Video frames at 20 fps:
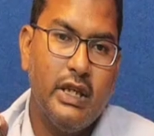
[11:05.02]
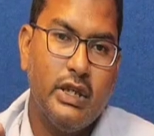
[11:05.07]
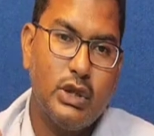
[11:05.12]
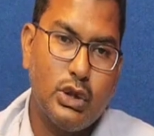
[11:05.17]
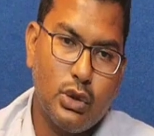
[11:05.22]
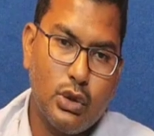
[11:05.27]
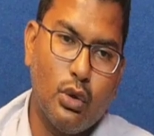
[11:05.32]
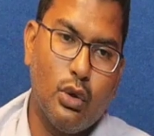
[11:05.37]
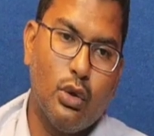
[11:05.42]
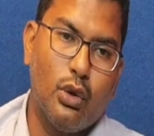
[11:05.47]

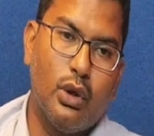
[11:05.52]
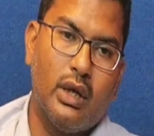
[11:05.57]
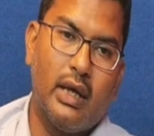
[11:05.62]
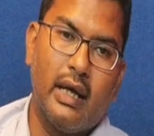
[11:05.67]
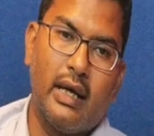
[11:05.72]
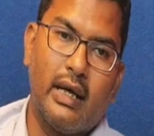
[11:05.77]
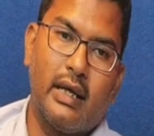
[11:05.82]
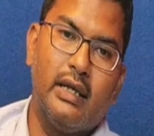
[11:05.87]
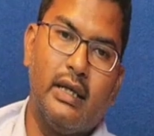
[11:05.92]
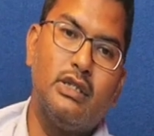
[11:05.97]
stored
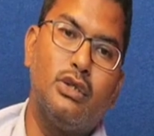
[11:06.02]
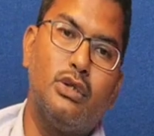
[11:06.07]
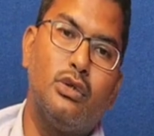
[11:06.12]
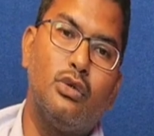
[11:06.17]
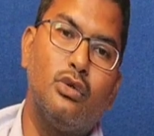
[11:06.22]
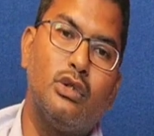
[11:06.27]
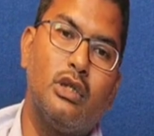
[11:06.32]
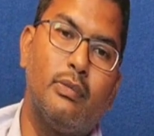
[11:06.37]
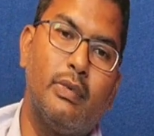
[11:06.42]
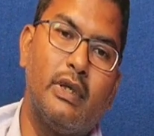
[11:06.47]
against
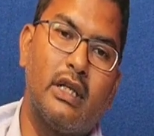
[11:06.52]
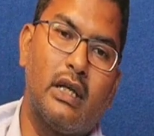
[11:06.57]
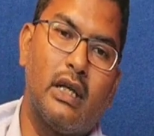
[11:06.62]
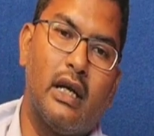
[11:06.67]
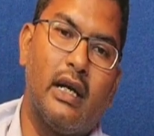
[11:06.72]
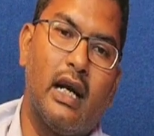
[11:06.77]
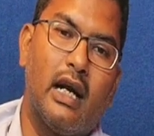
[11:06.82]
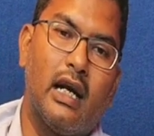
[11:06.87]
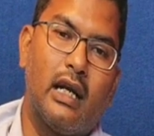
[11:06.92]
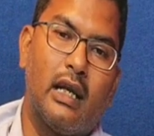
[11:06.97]
to that particular
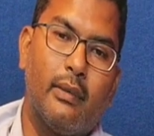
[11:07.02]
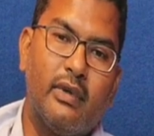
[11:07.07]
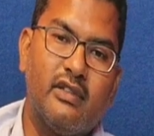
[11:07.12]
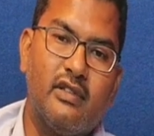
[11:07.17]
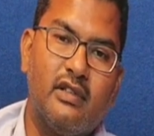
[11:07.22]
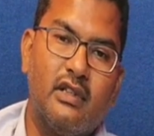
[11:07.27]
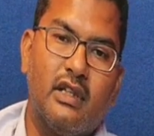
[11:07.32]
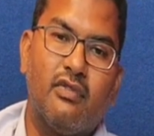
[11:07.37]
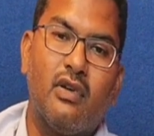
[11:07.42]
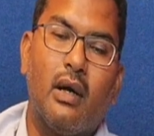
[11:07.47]
database
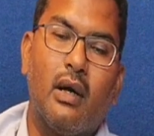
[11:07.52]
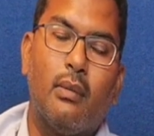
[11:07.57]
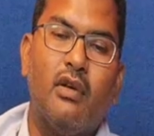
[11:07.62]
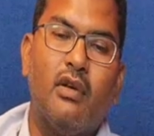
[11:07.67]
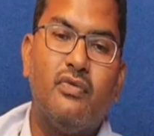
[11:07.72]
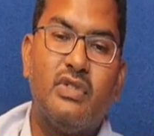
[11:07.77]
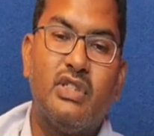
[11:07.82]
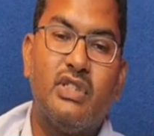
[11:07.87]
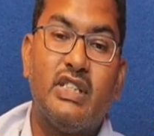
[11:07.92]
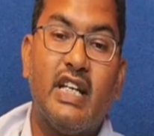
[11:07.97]
in the form of
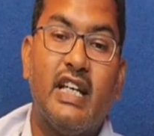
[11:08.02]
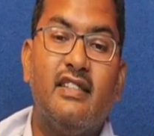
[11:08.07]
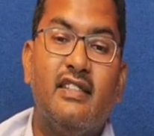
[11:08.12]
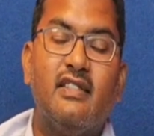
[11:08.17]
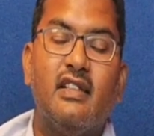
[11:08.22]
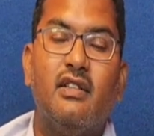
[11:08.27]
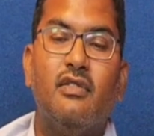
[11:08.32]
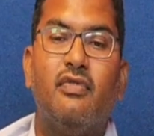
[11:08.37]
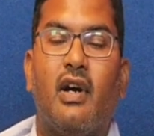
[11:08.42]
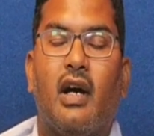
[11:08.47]

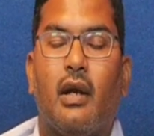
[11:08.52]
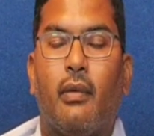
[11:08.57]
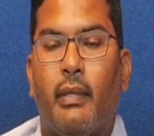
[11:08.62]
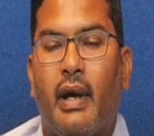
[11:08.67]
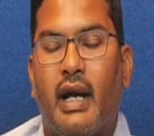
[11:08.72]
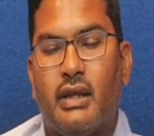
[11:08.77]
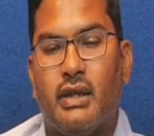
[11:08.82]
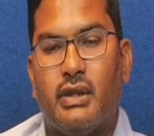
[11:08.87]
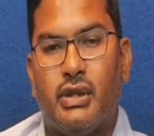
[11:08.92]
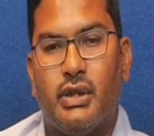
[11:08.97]
JSON format.